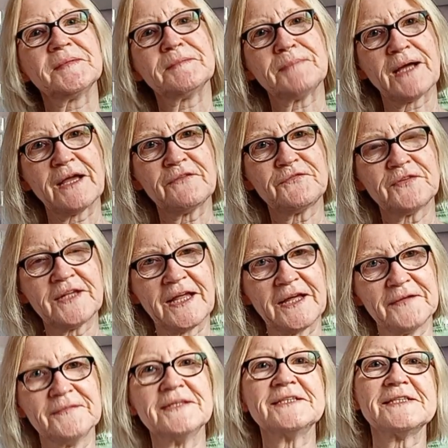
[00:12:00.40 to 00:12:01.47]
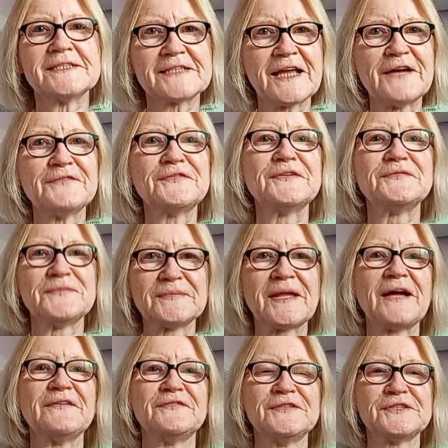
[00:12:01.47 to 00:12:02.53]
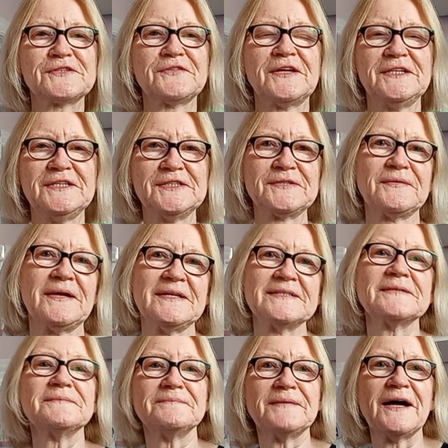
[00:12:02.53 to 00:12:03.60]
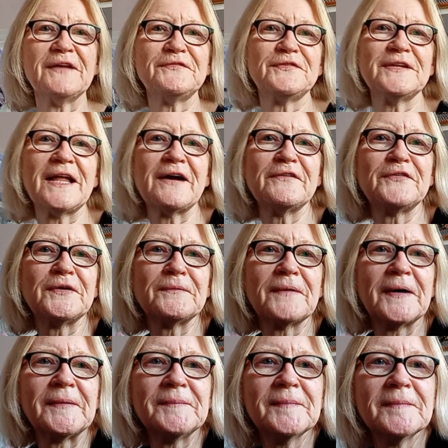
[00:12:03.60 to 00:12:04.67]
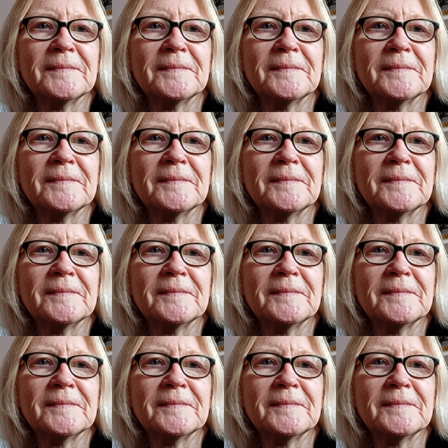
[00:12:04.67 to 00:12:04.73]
Bye for now. This is Catherine from Catherine's Granny Squares. Bye for now, everyone.